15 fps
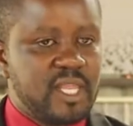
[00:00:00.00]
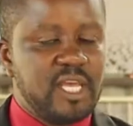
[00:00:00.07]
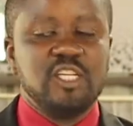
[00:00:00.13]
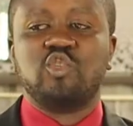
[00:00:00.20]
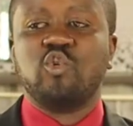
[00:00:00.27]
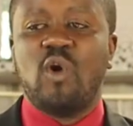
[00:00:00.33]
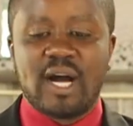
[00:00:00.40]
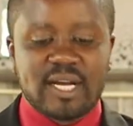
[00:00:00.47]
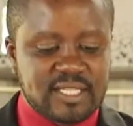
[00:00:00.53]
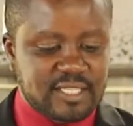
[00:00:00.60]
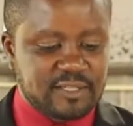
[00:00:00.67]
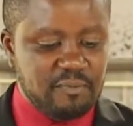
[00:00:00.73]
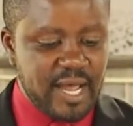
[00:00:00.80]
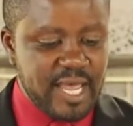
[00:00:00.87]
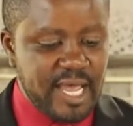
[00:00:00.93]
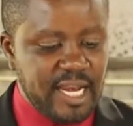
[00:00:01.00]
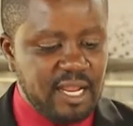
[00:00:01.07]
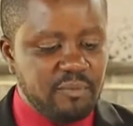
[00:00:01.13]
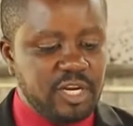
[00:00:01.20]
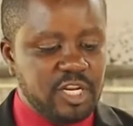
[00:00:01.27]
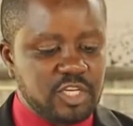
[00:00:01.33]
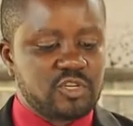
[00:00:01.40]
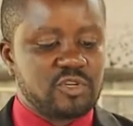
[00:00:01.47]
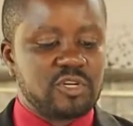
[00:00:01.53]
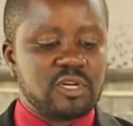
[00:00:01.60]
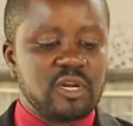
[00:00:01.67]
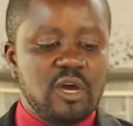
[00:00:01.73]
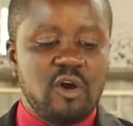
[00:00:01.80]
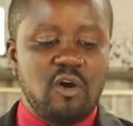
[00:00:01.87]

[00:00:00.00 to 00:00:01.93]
It works by elimination